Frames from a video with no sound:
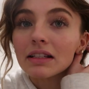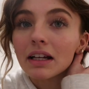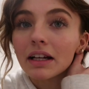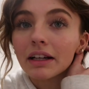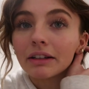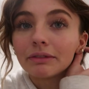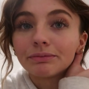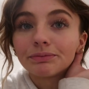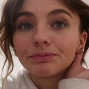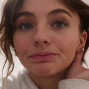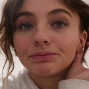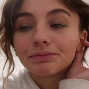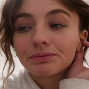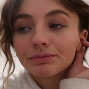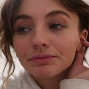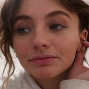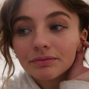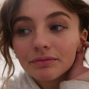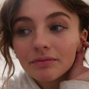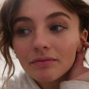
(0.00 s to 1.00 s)

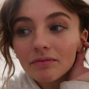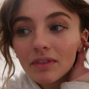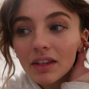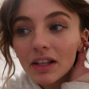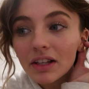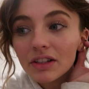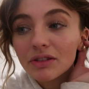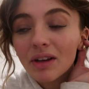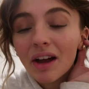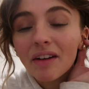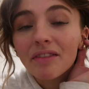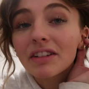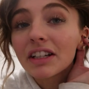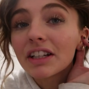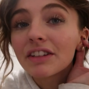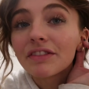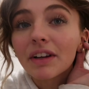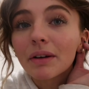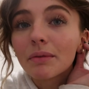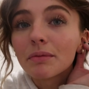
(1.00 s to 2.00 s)
So I haven't
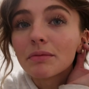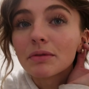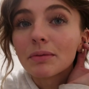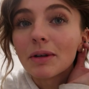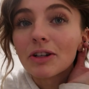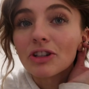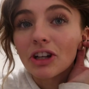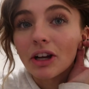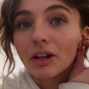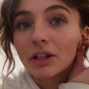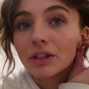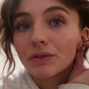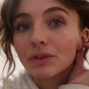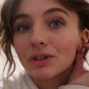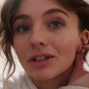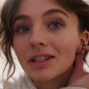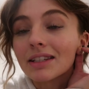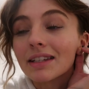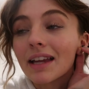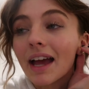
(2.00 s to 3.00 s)
really filmed much else for
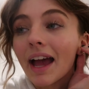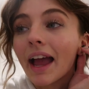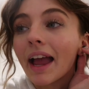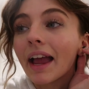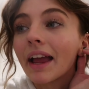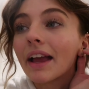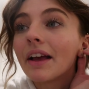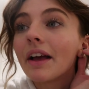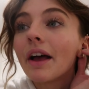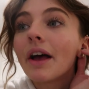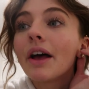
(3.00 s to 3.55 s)
today,